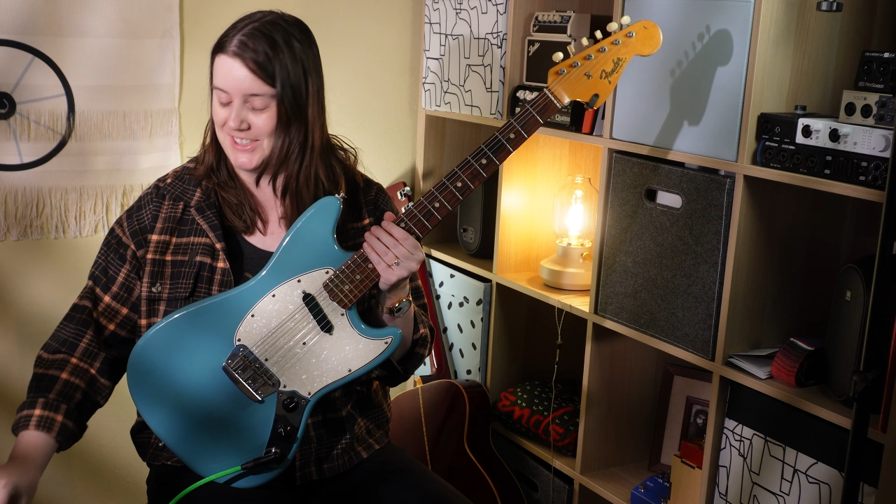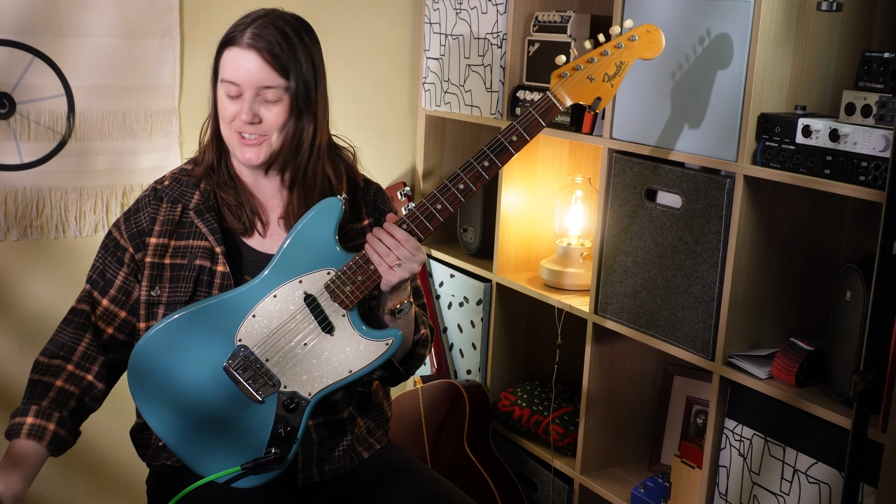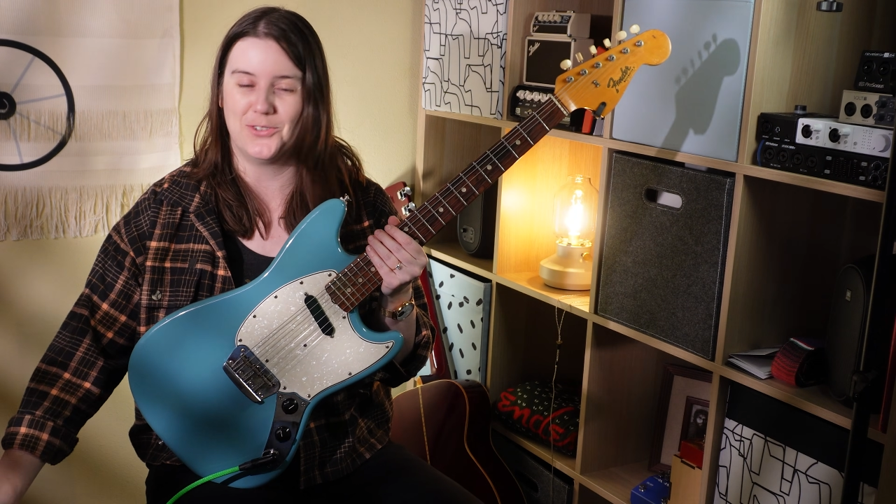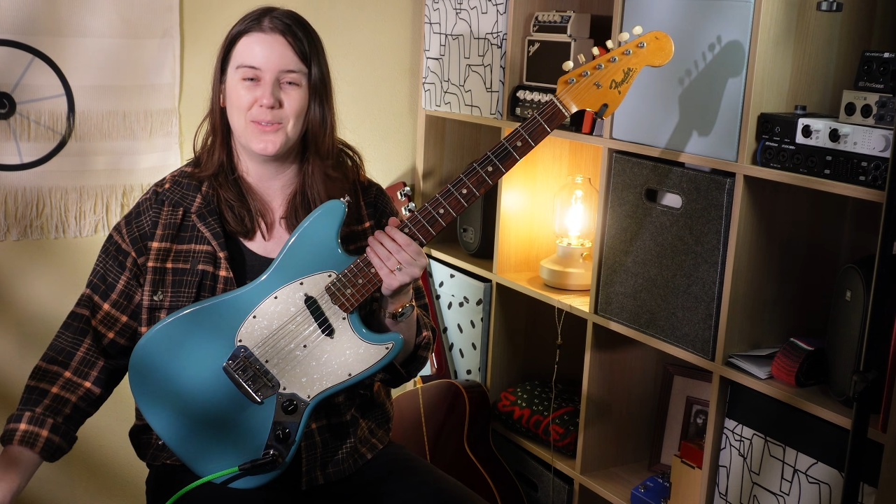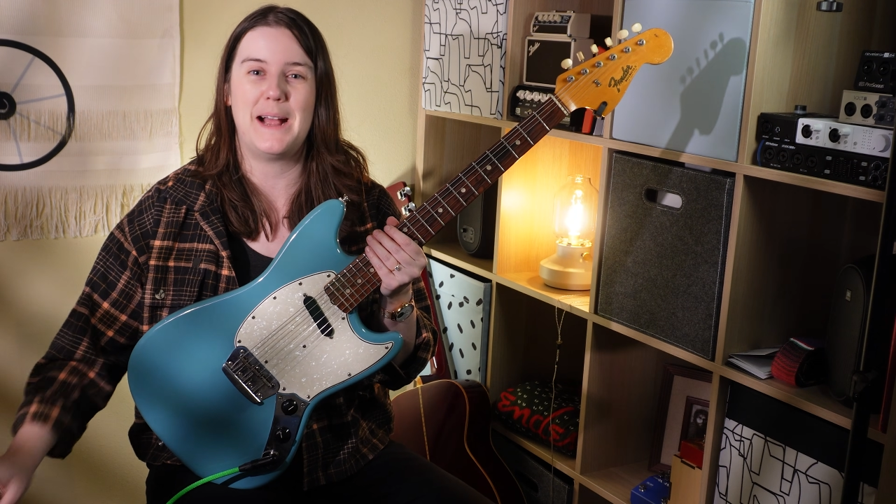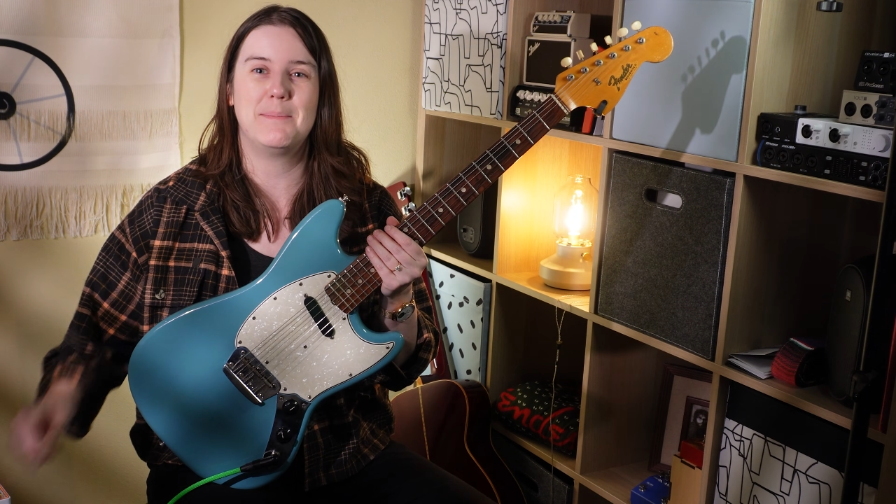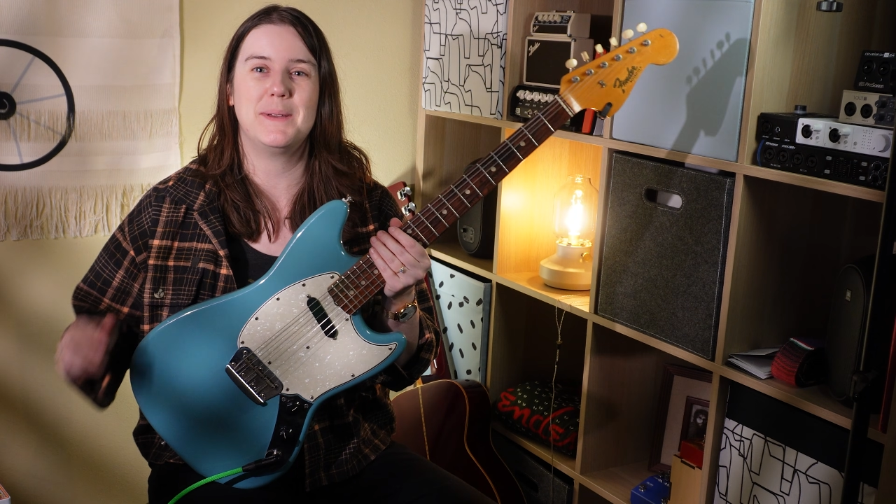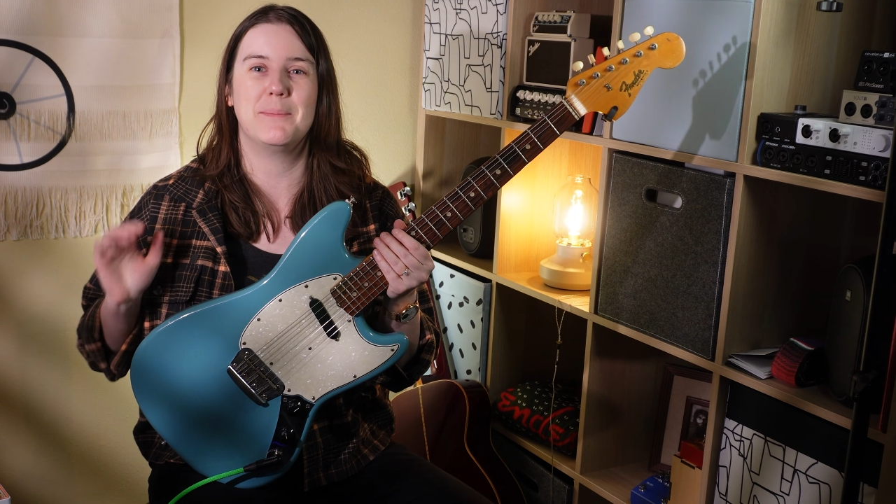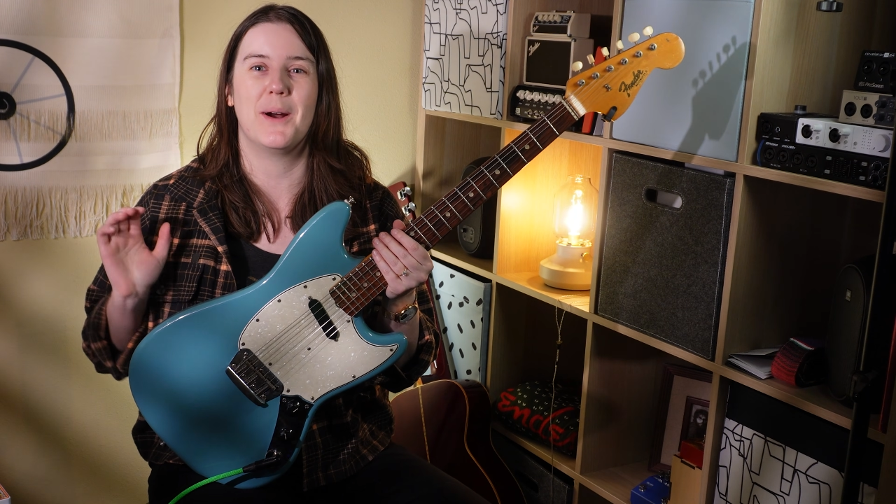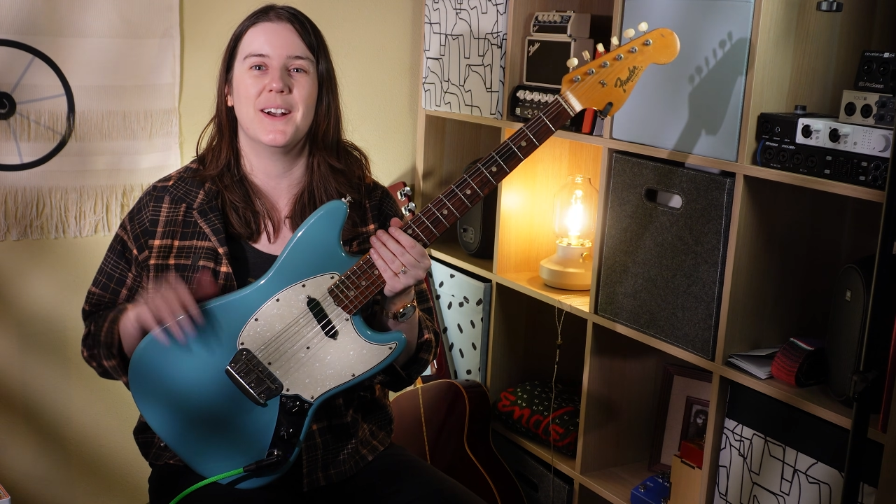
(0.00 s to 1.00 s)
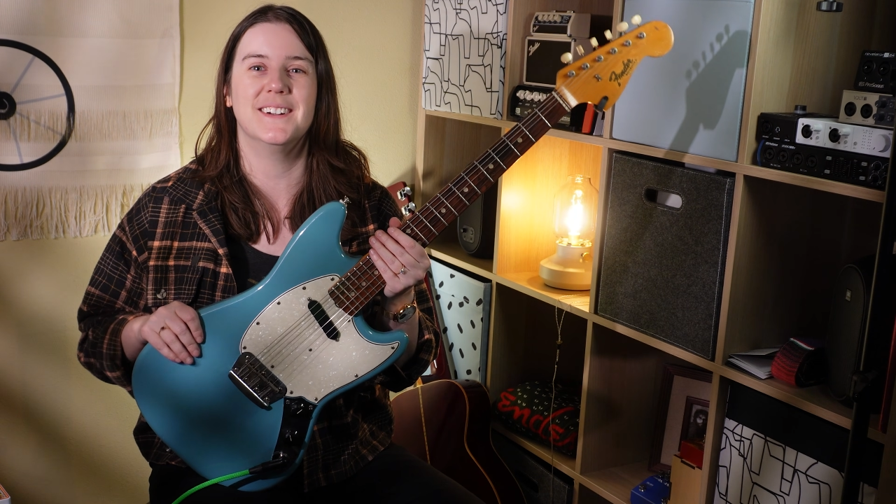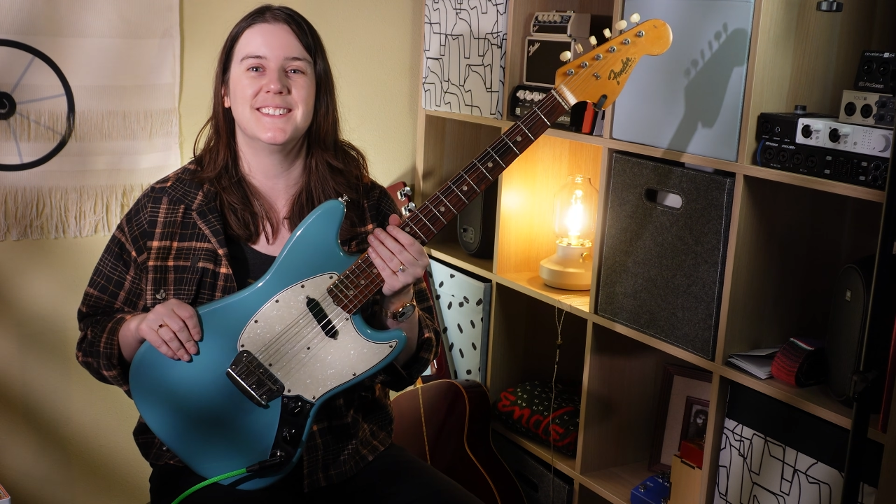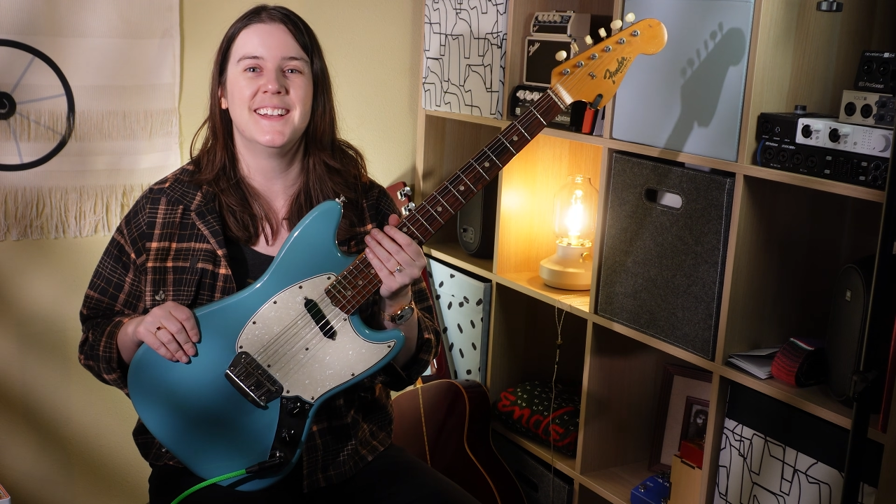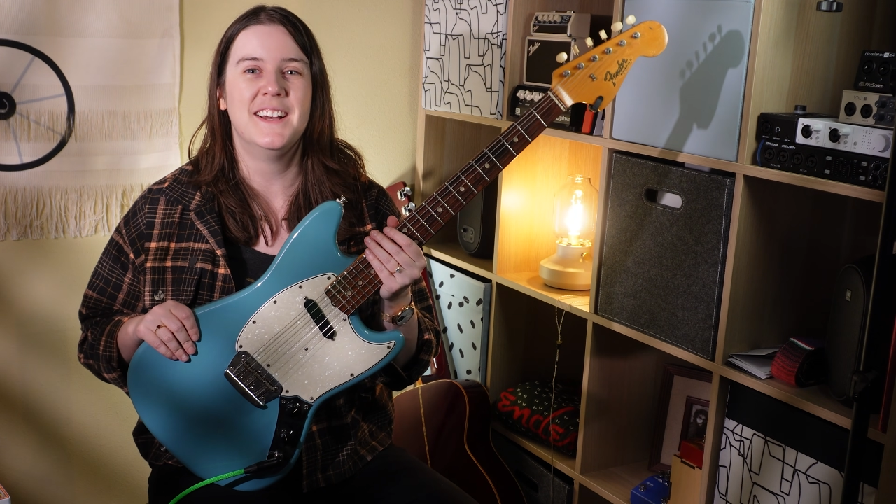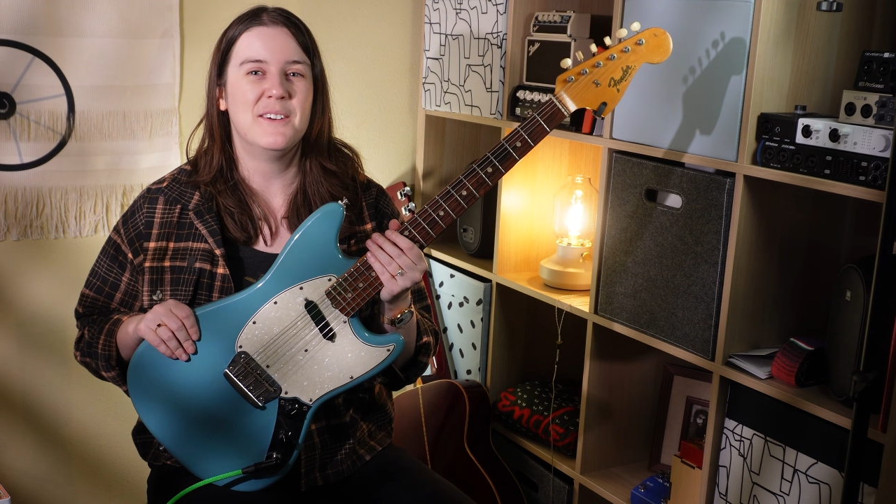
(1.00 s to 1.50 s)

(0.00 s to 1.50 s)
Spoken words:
crappy bars,